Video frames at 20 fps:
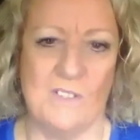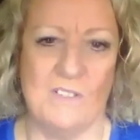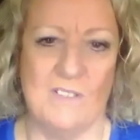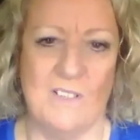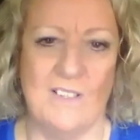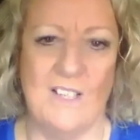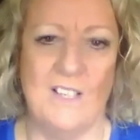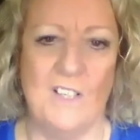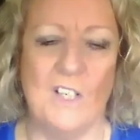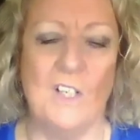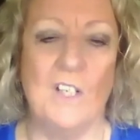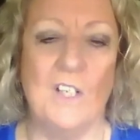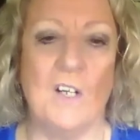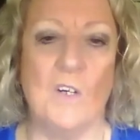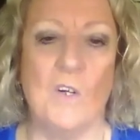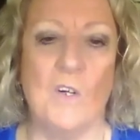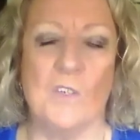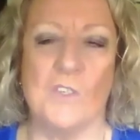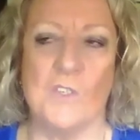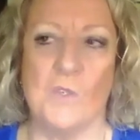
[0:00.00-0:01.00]
and then you can get
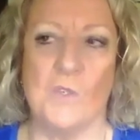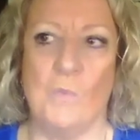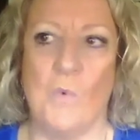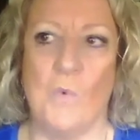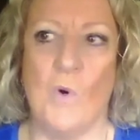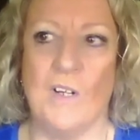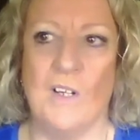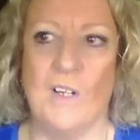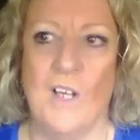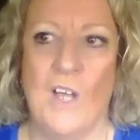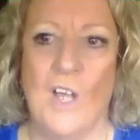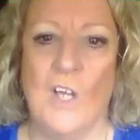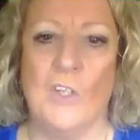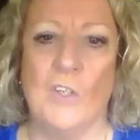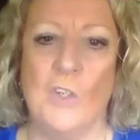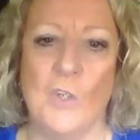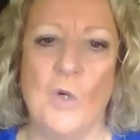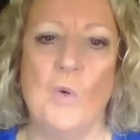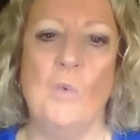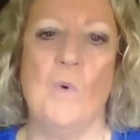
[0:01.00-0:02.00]
on to what
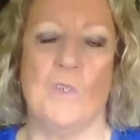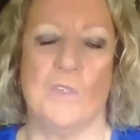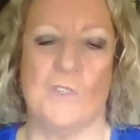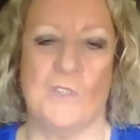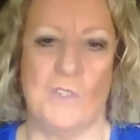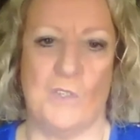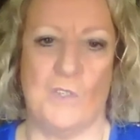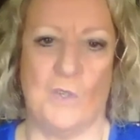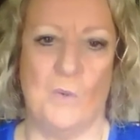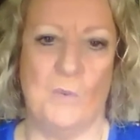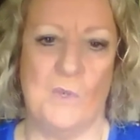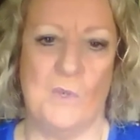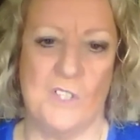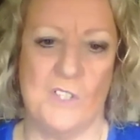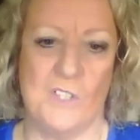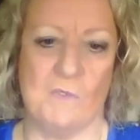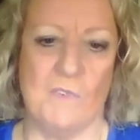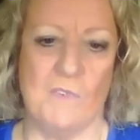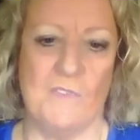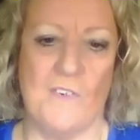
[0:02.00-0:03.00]
you want to do, which
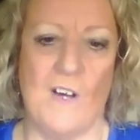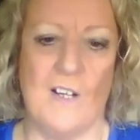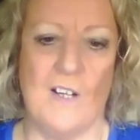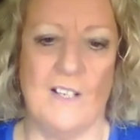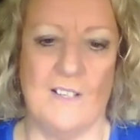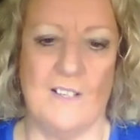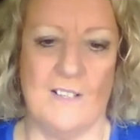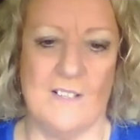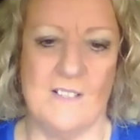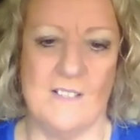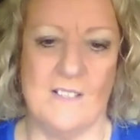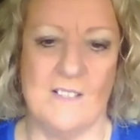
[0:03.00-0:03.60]
is refining it.